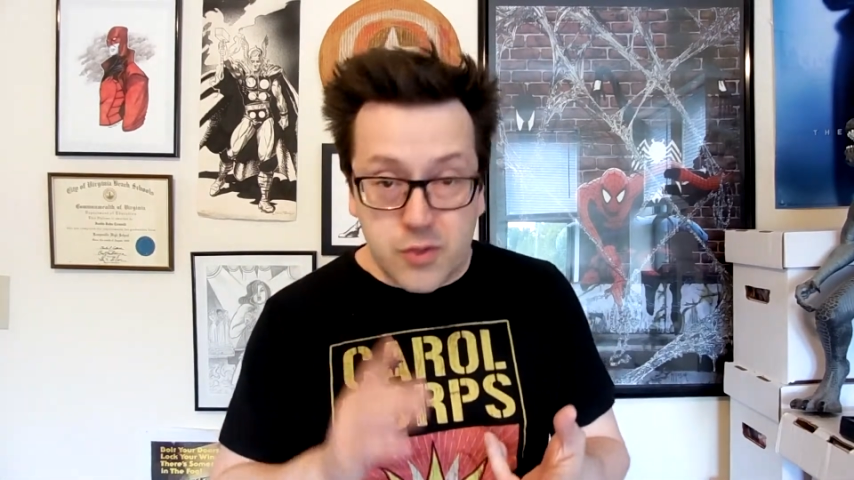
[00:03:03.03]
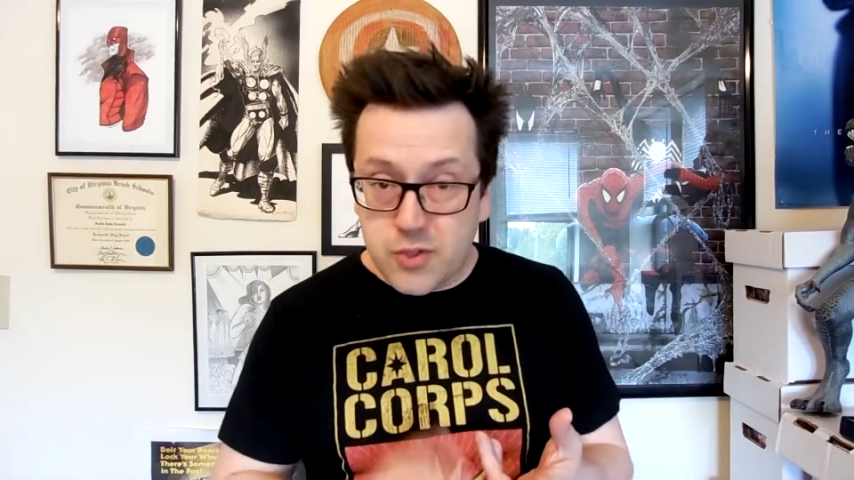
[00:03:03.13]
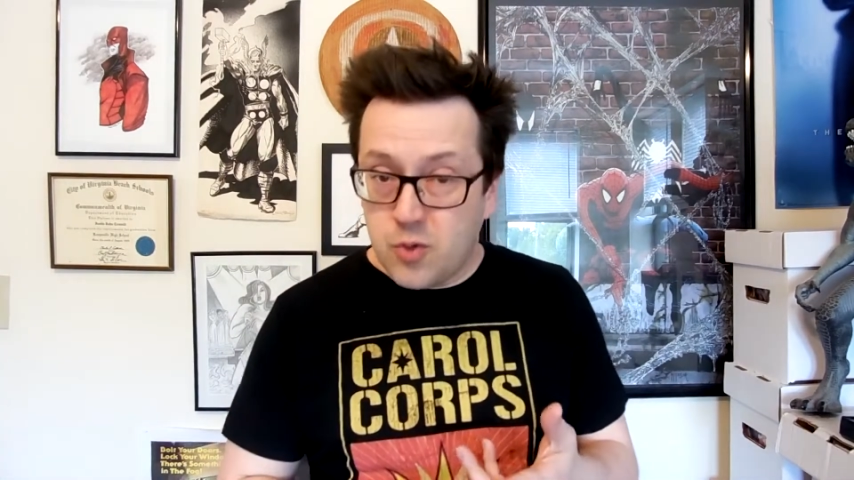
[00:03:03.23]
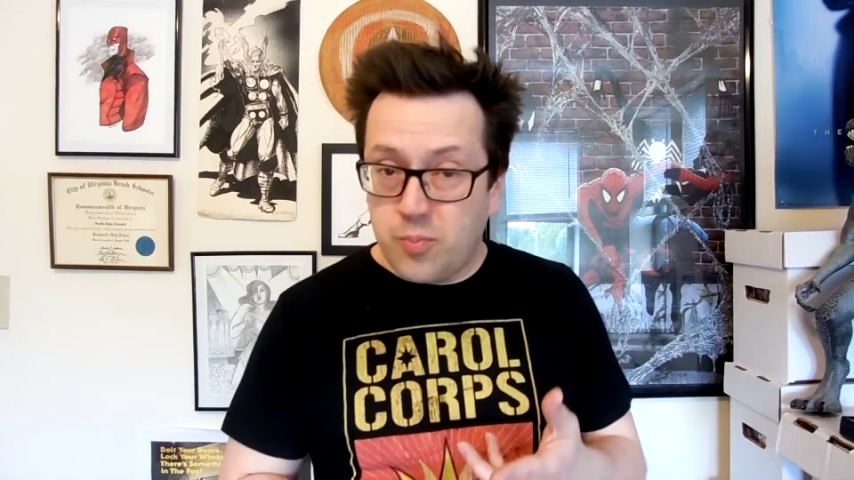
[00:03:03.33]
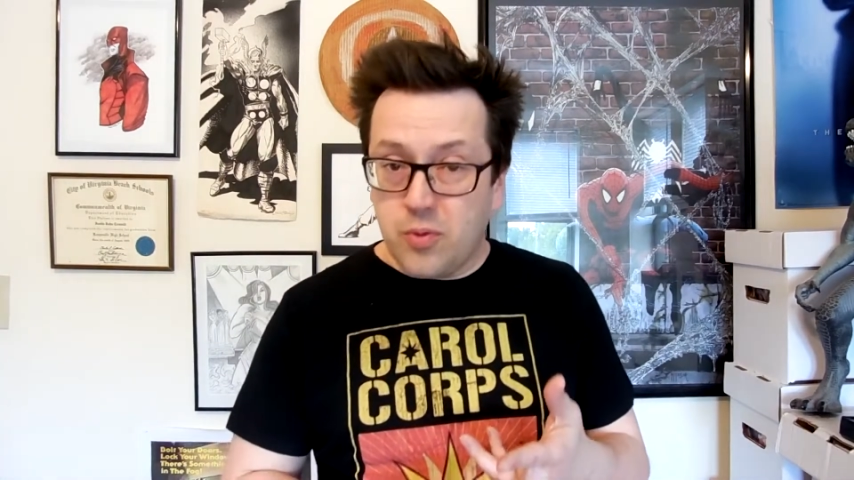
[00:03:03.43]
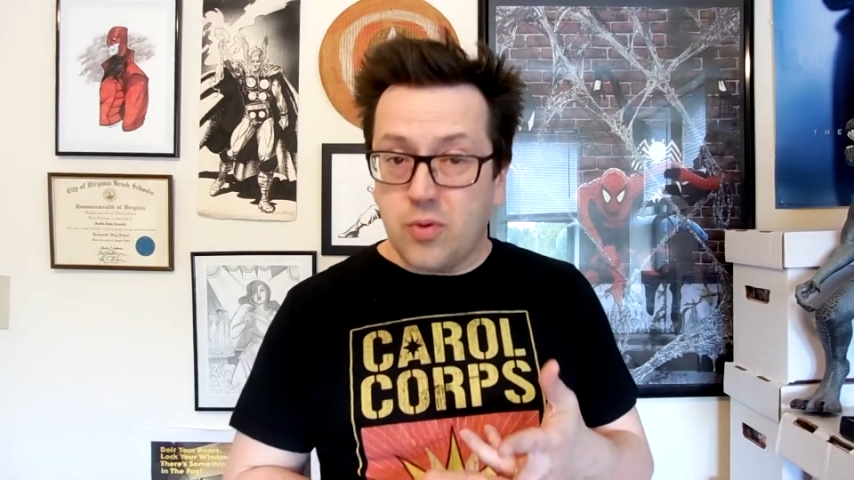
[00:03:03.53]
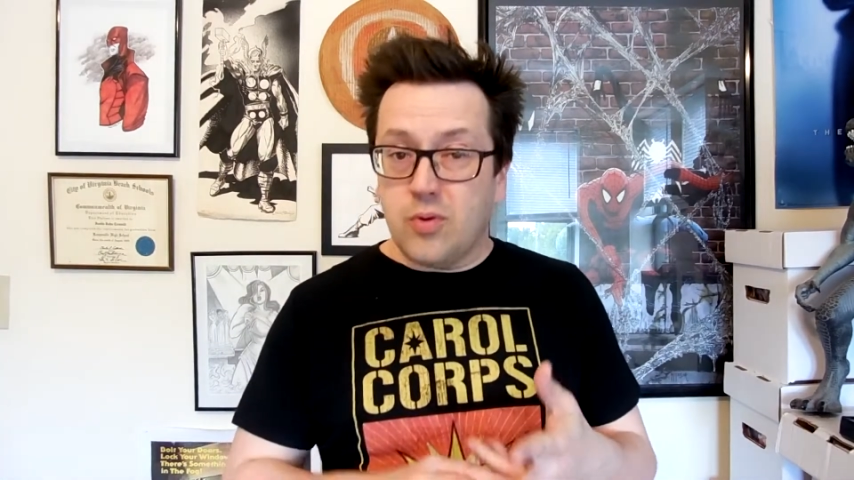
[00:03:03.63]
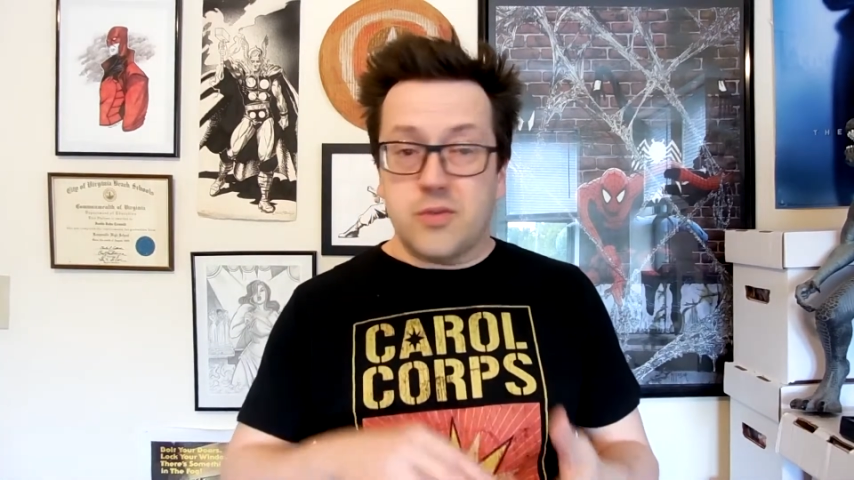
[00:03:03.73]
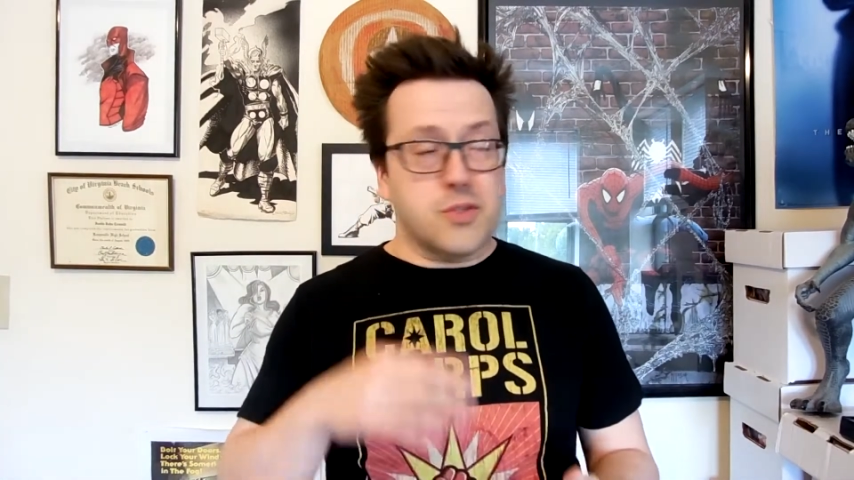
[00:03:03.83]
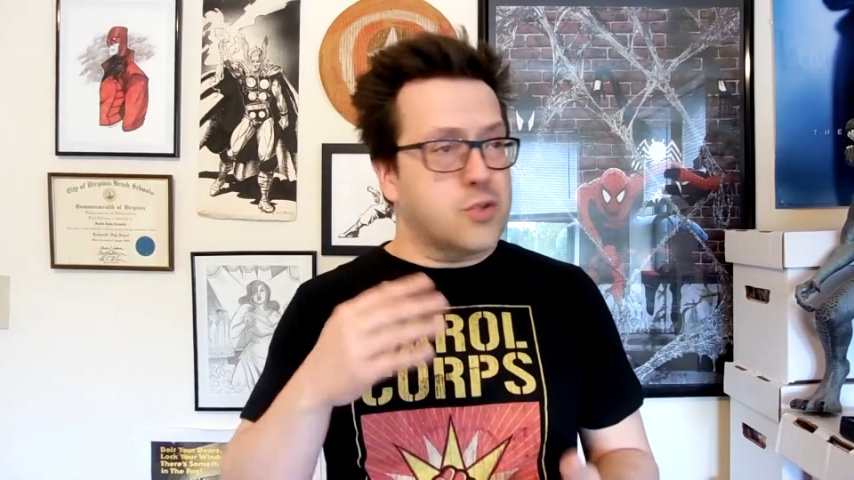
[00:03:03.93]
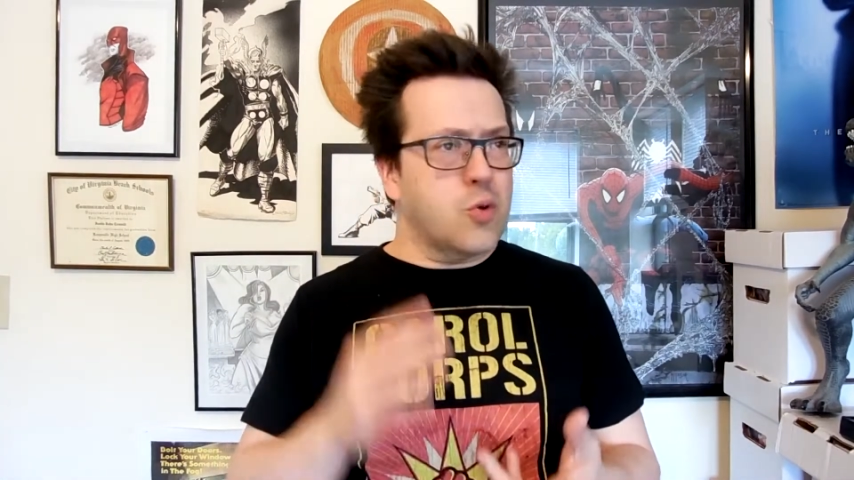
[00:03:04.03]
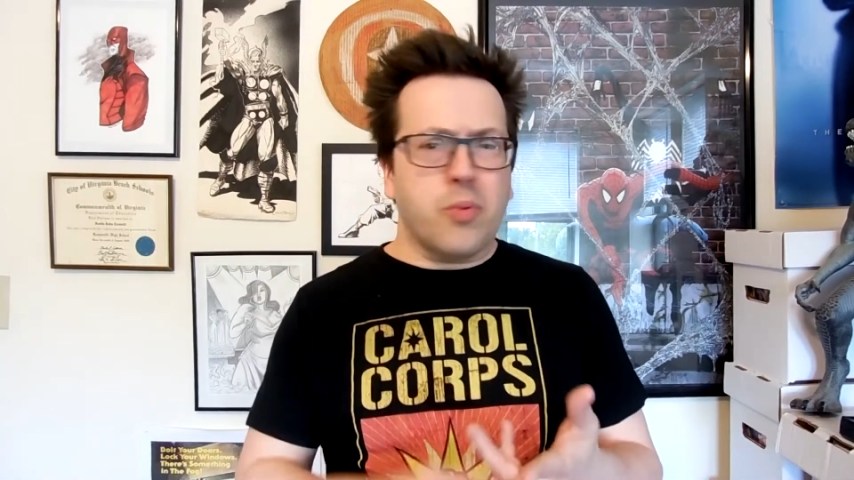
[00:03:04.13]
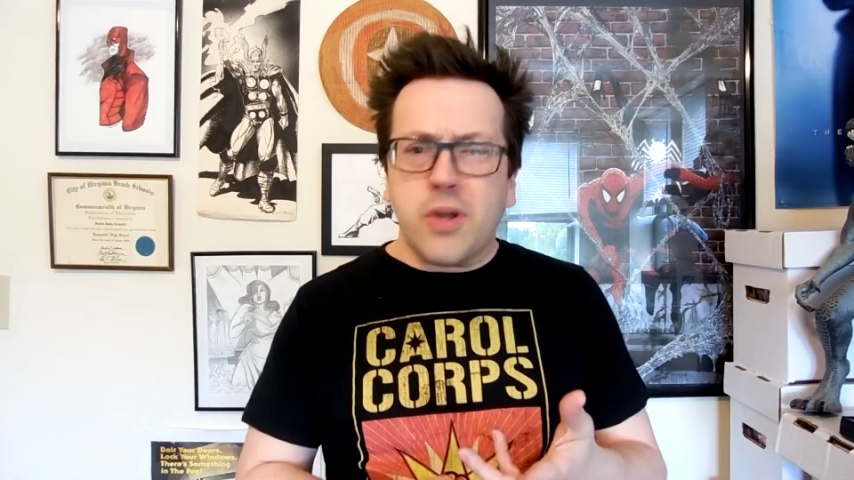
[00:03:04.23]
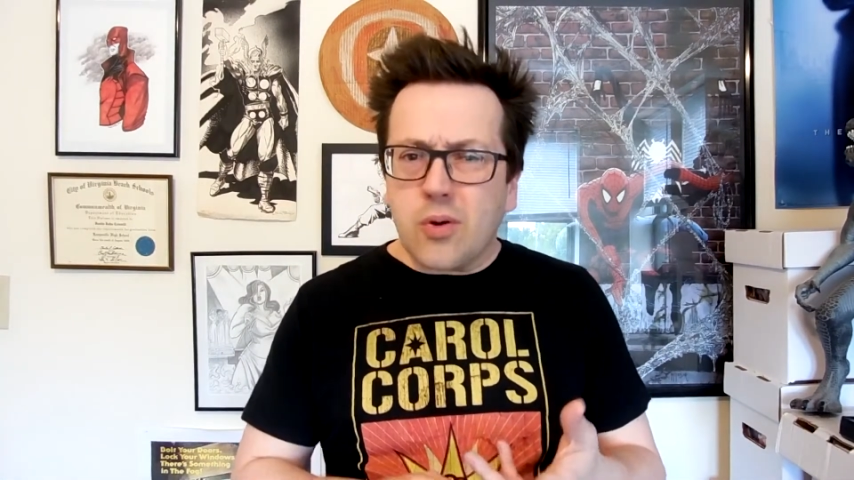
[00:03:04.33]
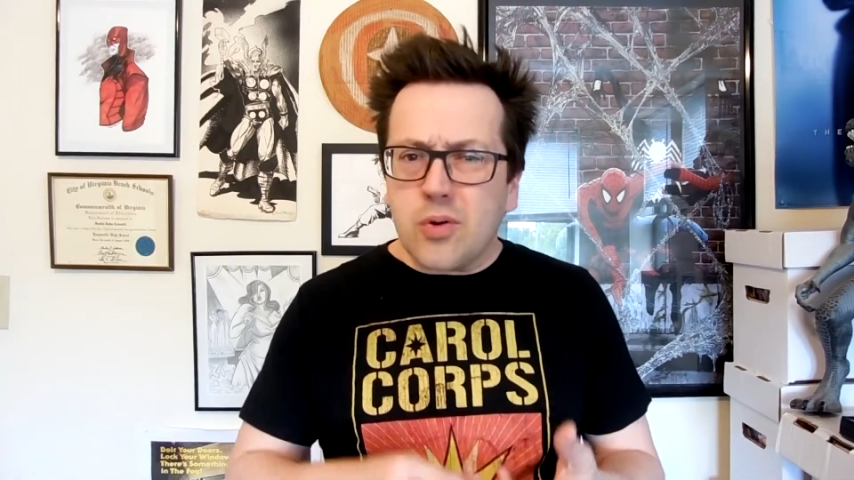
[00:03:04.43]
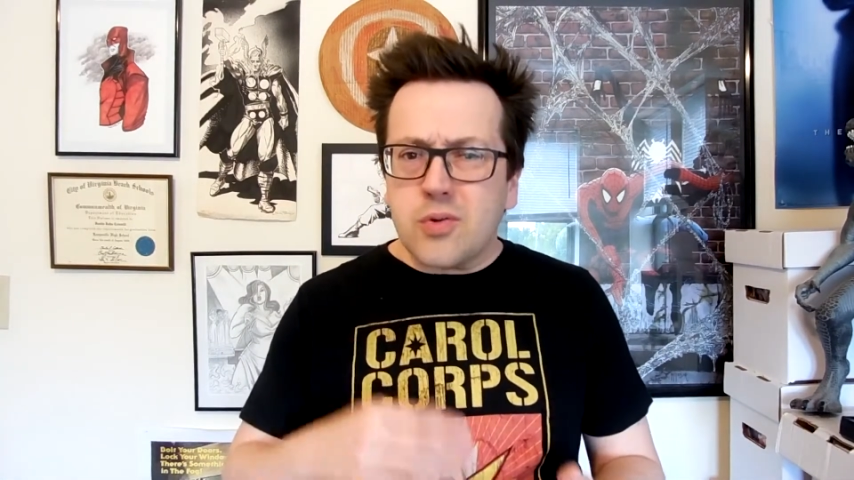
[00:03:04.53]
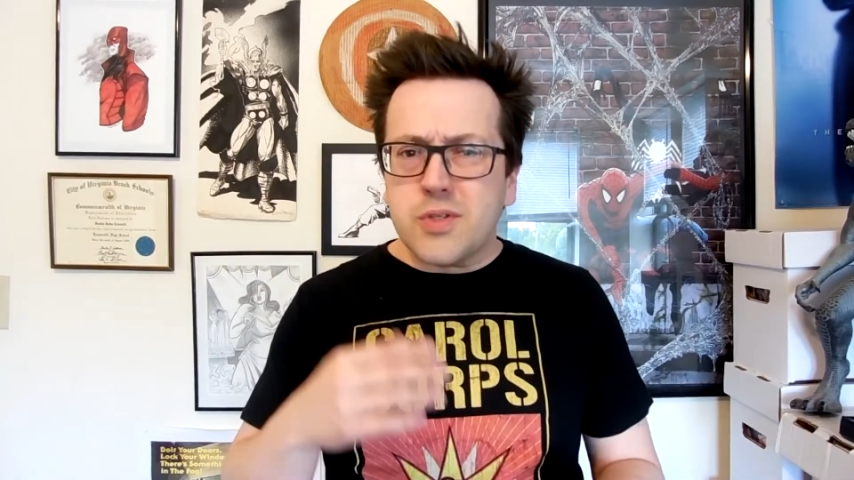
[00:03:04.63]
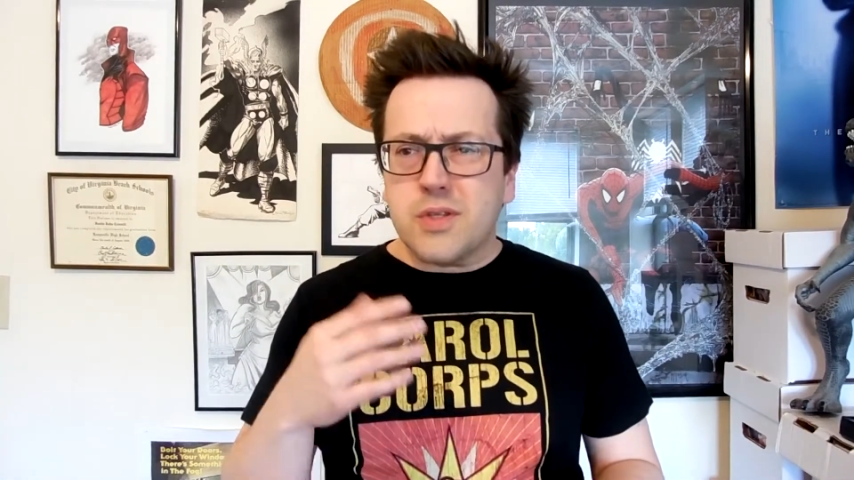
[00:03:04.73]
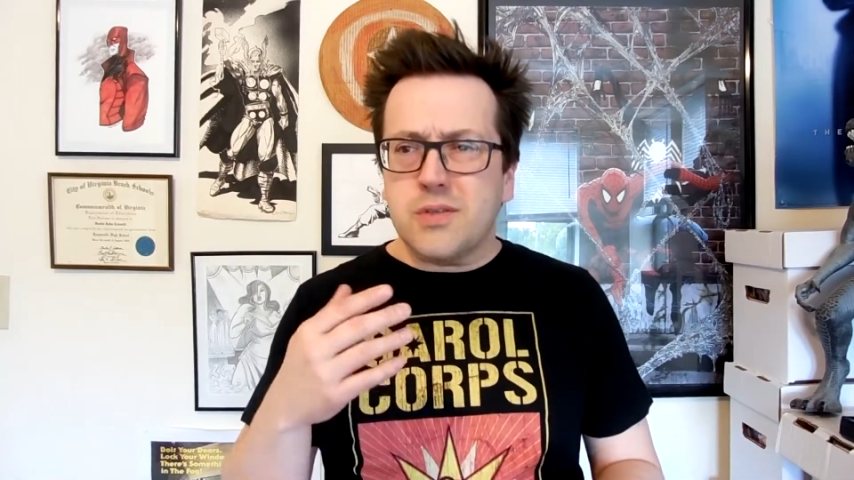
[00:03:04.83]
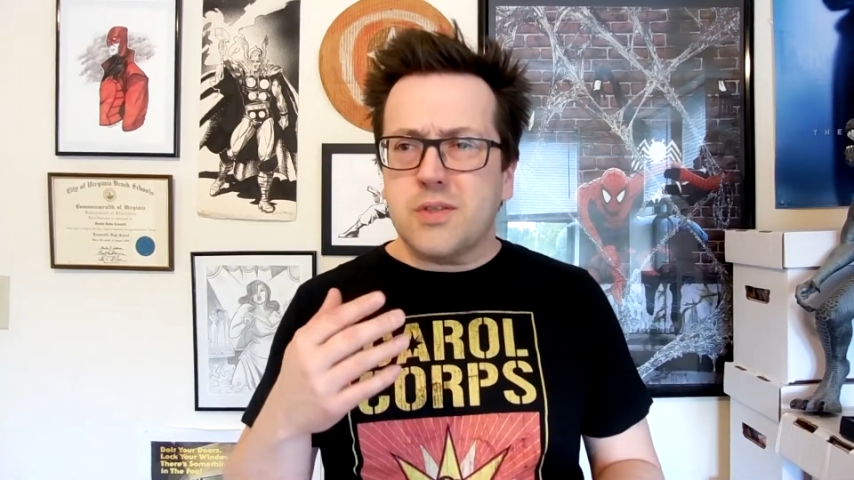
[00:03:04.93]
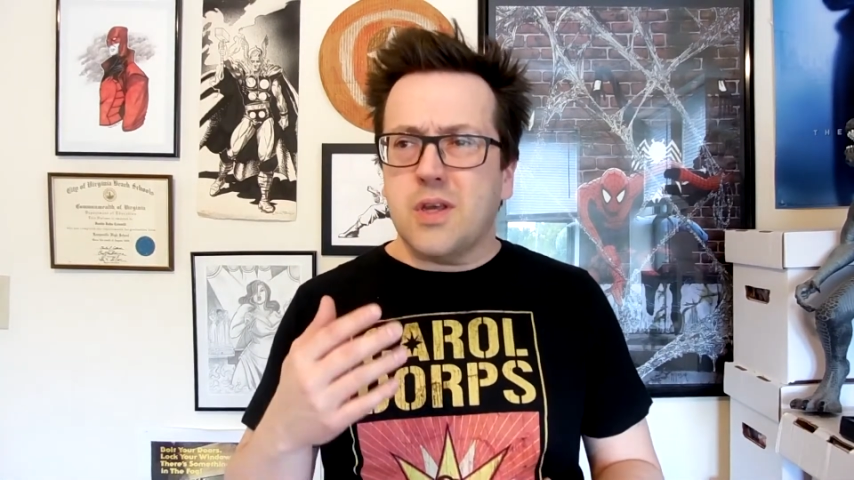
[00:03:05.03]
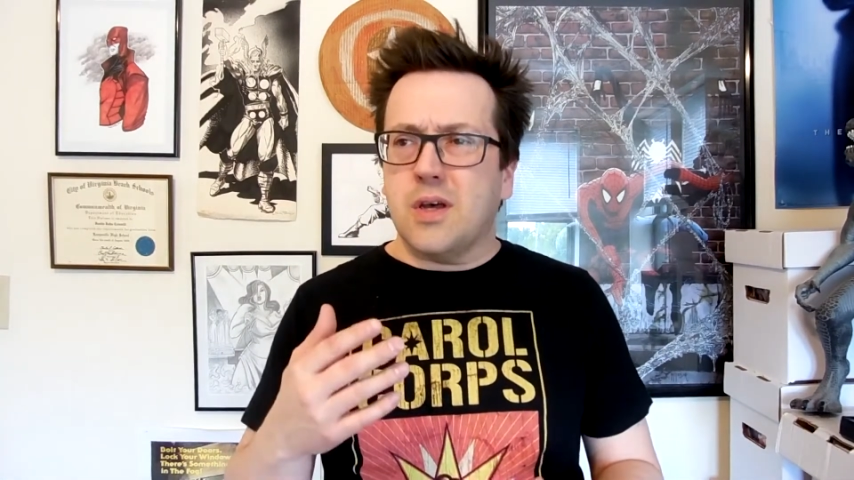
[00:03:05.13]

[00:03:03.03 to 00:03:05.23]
superheroes and